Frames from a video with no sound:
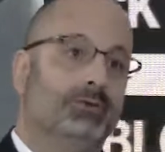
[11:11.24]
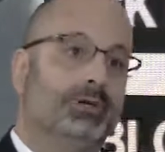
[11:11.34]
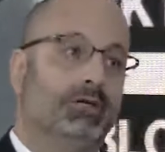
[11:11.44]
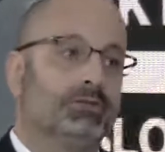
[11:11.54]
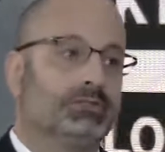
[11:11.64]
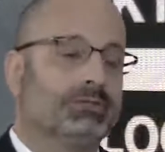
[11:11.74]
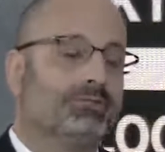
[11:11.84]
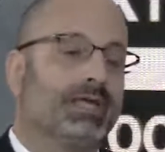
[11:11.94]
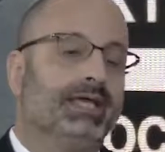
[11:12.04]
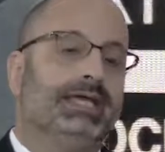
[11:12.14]
because
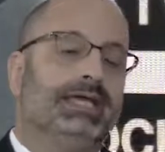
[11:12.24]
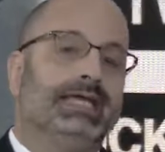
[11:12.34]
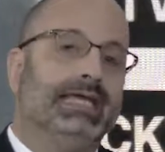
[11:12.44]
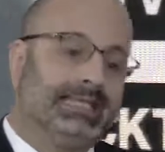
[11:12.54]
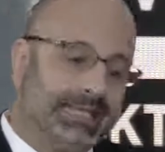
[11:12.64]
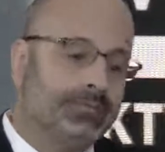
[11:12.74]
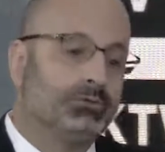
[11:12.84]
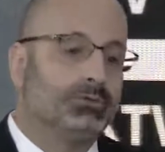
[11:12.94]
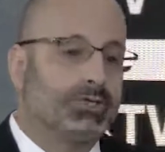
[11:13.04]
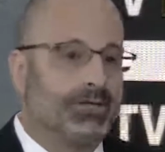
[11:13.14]
it is
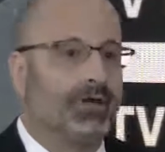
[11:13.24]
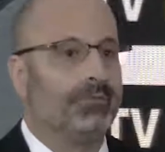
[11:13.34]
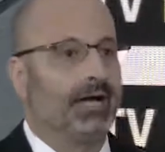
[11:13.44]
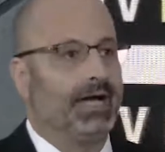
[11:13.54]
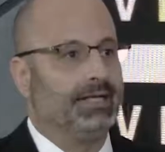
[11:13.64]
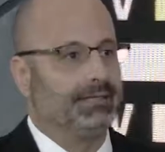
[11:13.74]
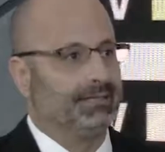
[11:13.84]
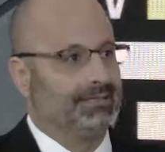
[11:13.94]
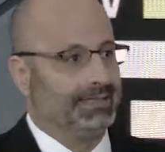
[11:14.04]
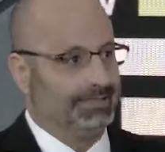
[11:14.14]
to
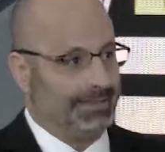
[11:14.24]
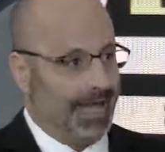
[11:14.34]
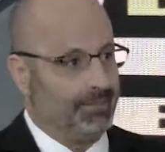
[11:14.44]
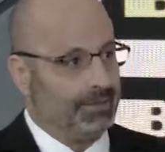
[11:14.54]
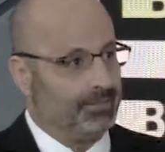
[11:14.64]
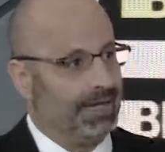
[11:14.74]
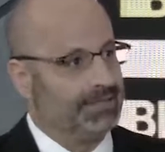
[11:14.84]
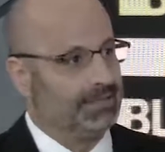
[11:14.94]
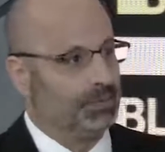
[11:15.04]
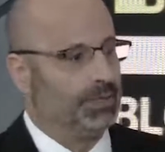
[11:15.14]
determine the time and
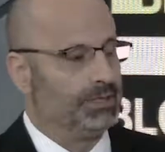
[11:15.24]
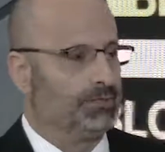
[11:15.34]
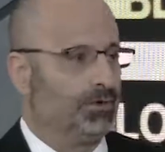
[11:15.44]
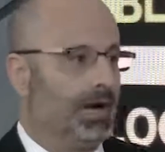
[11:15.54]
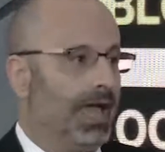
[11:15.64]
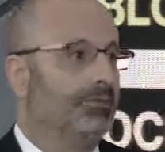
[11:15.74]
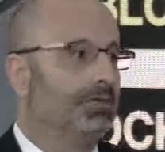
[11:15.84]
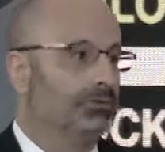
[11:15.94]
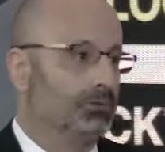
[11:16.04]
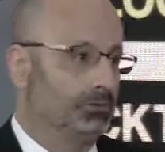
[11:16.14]
place in which you are
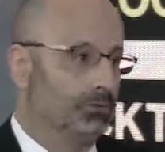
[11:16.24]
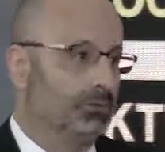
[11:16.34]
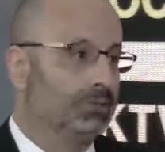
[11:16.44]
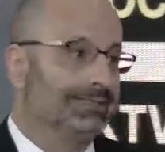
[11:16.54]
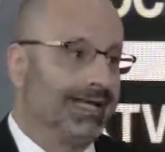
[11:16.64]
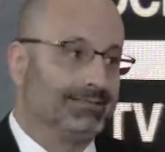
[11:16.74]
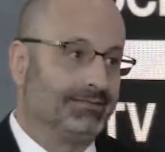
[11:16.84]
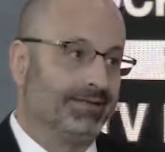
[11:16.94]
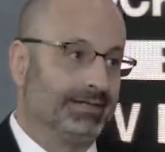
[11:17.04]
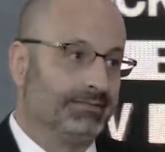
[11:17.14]
liable to do the tax
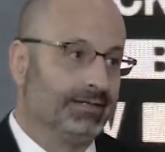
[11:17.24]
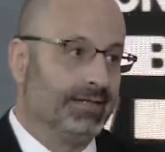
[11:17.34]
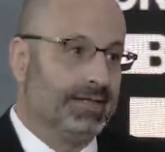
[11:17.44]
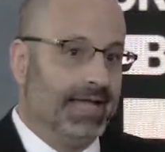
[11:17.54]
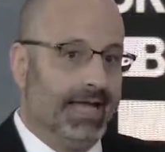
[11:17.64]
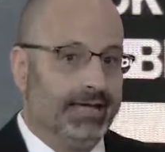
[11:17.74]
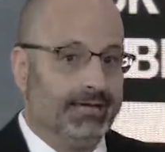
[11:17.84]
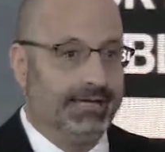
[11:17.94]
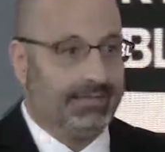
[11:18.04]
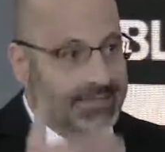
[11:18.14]
event.
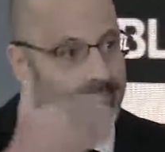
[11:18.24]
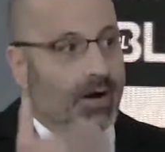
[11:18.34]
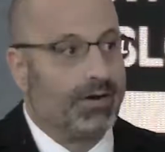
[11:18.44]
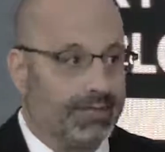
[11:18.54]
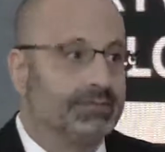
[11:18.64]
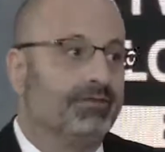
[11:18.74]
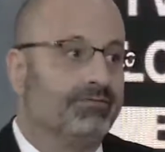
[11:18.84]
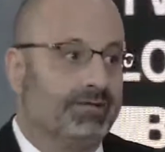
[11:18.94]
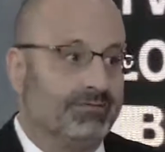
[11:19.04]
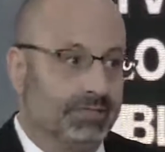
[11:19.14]
And these markets are
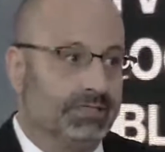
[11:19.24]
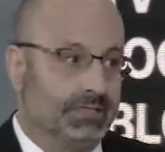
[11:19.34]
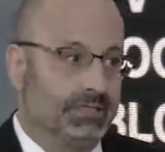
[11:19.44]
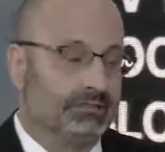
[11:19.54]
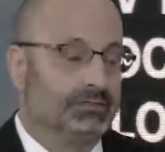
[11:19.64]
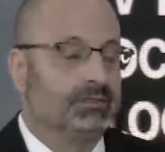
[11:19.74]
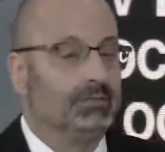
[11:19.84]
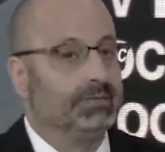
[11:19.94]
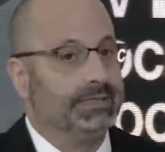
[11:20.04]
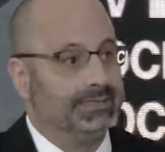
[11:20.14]
very volatile,
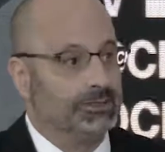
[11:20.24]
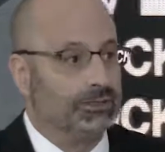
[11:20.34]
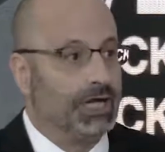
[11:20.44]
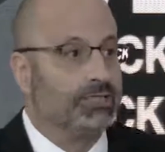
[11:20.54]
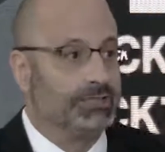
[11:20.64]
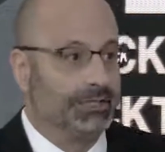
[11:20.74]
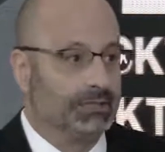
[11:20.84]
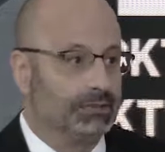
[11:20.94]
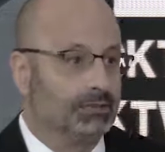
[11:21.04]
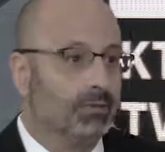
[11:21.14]
so it's
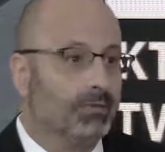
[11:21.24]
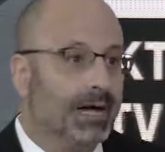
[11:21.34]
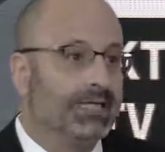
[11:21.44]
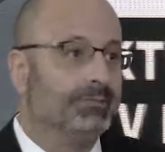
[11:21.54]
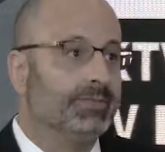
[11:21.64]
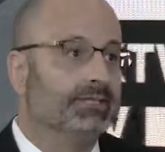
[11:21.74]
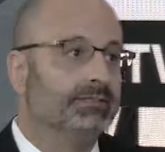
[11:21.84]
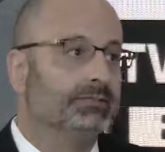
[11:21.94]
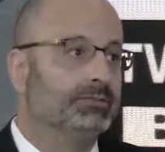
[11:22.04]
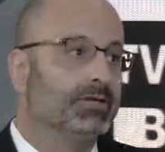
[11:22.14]
changing. So you might be in a
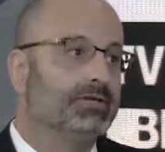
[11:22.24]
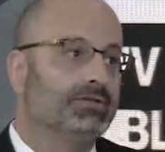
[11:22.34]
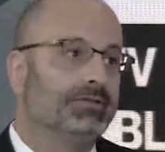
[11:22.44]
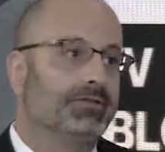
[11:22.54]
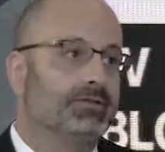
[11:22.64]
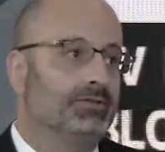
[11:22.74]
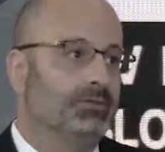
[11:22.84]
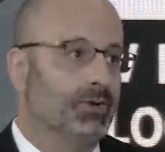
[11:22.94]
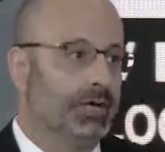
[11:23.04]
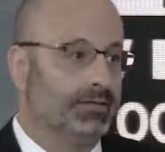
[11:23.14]
situation that
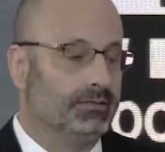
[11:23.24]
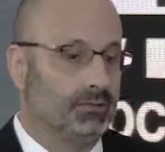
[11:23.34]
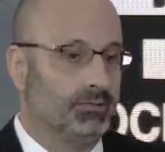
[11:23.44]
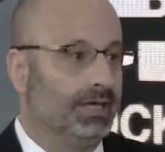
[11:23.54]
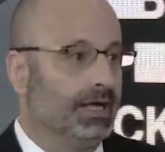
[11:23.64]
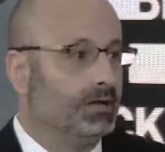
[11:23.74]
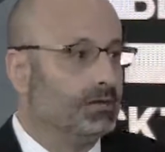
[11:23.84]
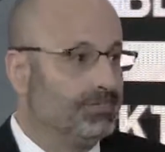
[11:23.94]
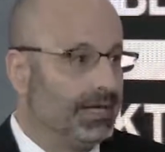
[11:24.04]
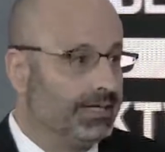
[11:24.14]
you had to pay a lot
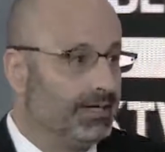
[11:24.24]
of money